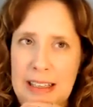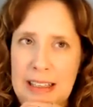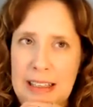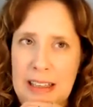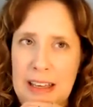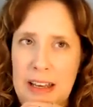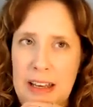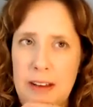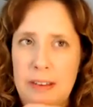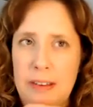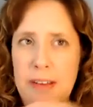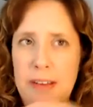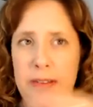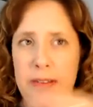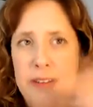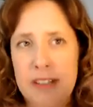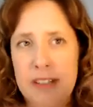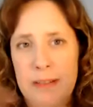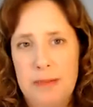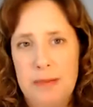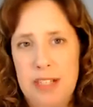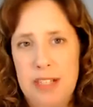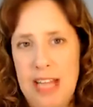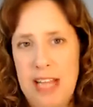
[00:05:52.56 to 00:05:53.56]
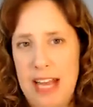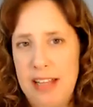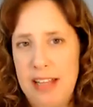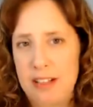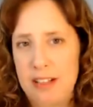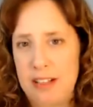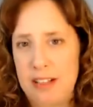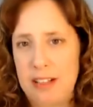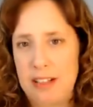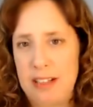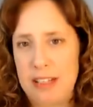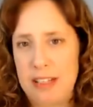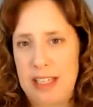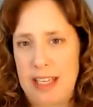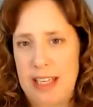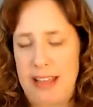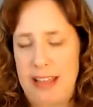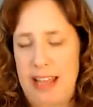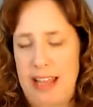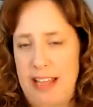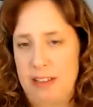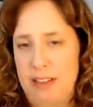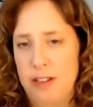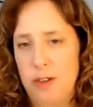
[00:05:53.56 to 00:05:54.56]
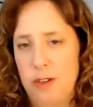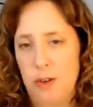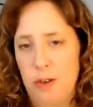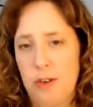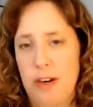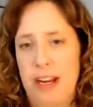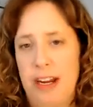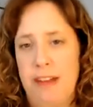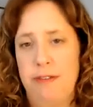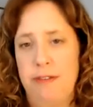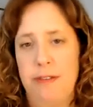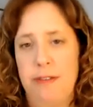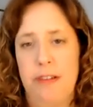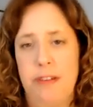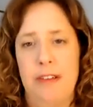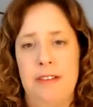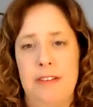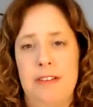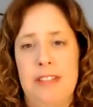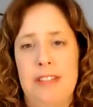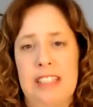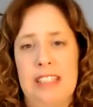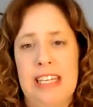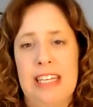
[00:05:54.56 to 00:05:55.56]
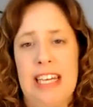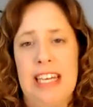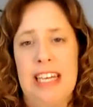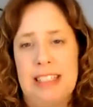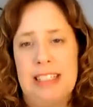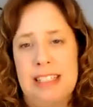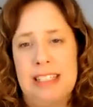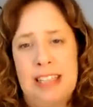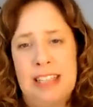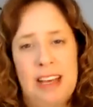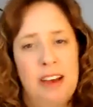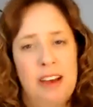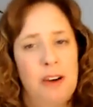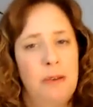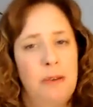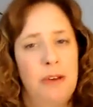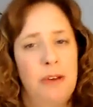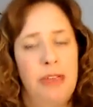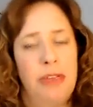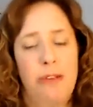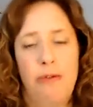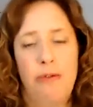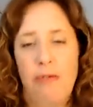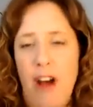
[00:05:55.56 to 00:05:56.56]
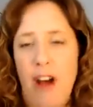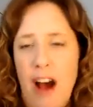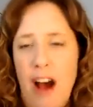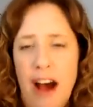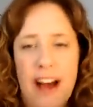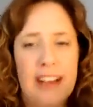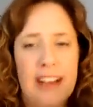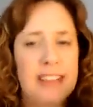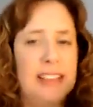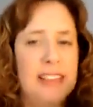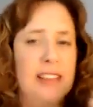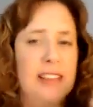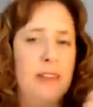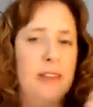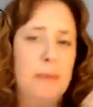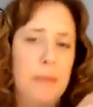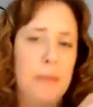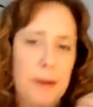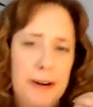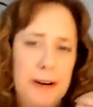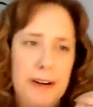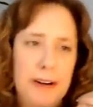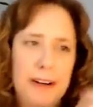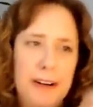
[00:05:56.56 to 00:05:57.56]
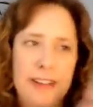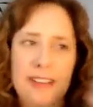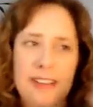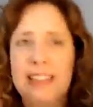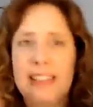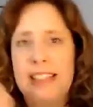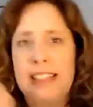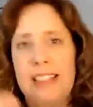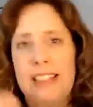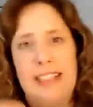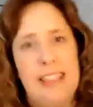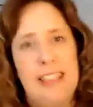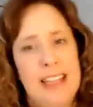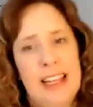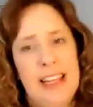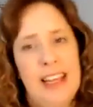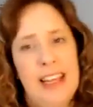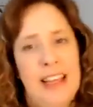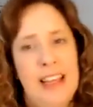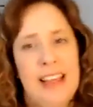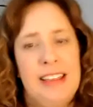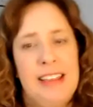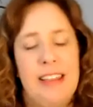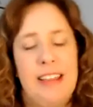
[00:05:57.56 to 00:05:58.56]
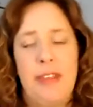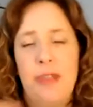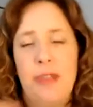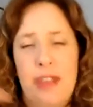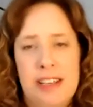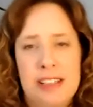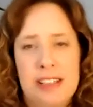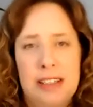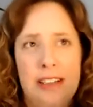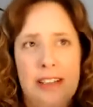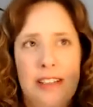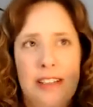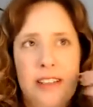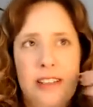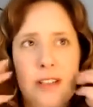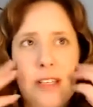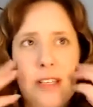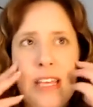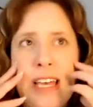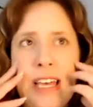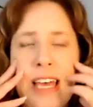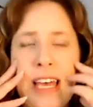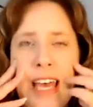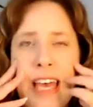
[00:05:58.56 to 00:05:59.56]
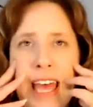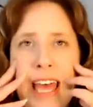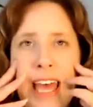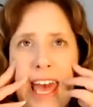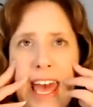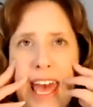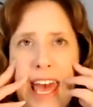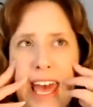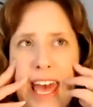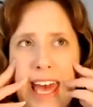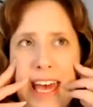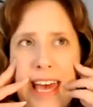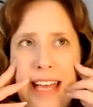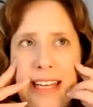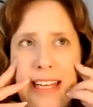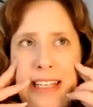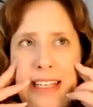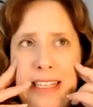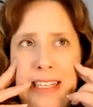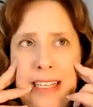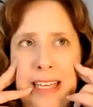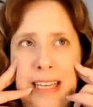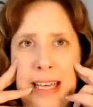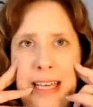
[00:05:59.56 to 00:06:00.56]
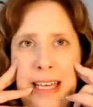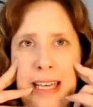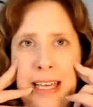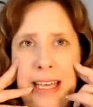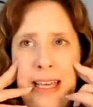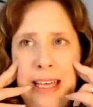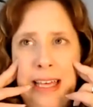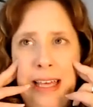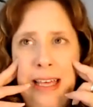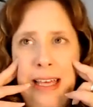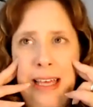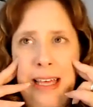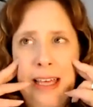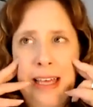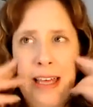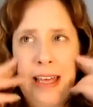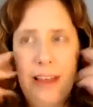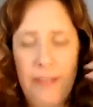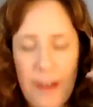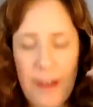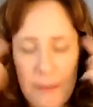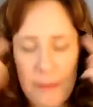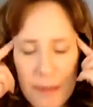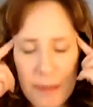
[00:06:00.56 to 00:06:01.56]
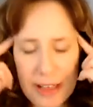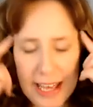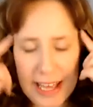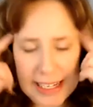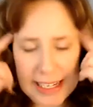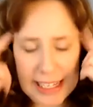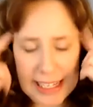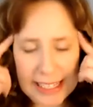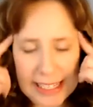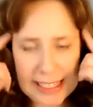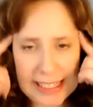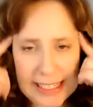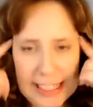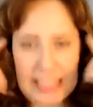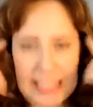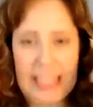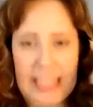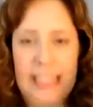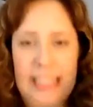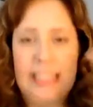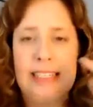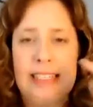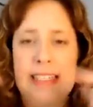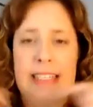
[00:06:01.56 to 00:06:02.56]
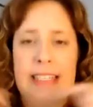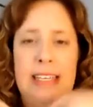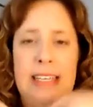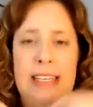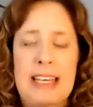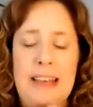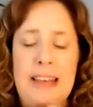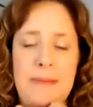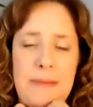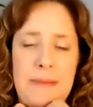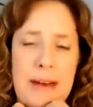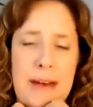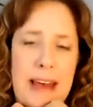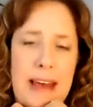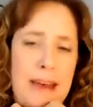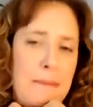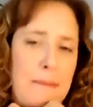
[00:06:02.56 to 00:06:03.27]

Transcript: you know, there were some challenges in that story for those seeds with the rocks and the birds and the thistles. And if I'm planting seeds in my